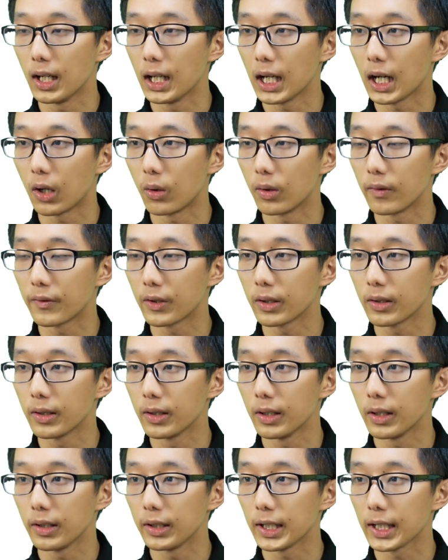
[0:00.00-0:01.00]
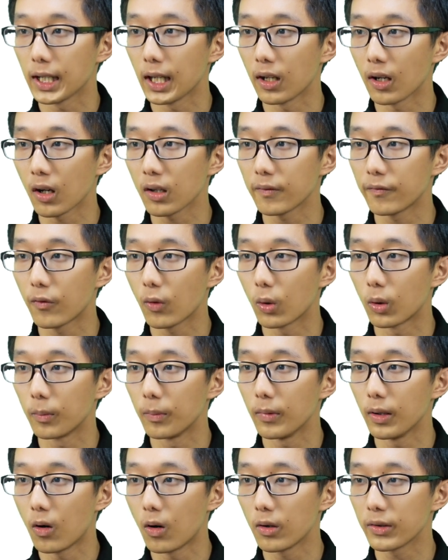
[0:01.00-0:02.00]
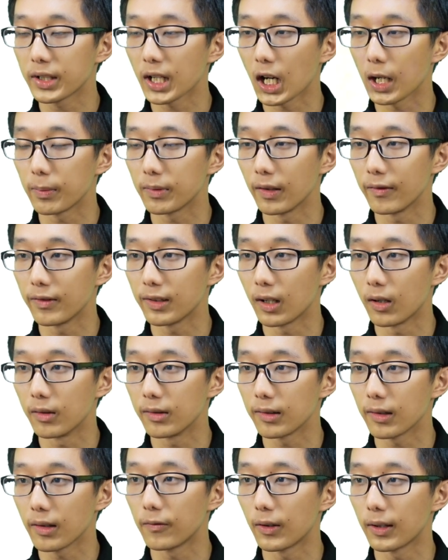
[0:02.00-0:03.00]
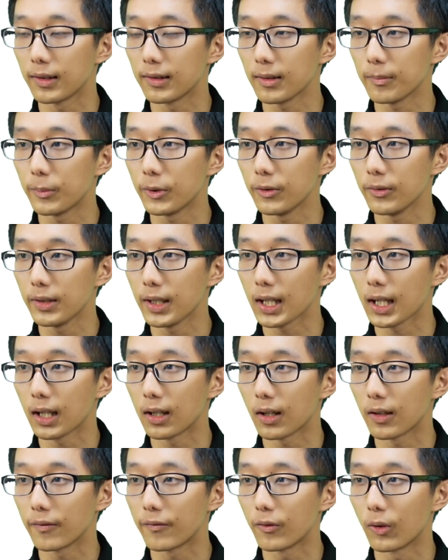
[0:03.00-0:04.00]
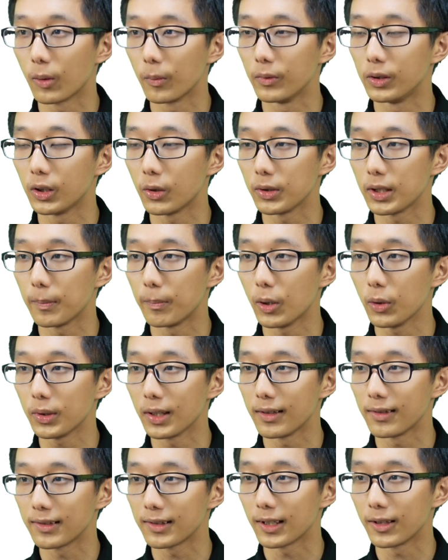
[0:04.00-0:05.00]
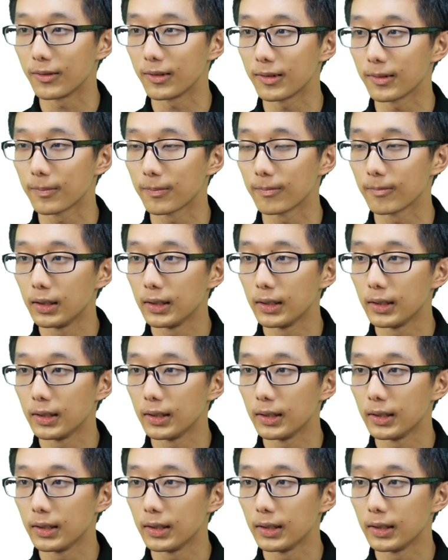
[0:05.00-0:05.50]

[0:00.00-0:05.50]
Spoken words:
However, they cannot form all types of cells. For example, they cannot form totipotent cells.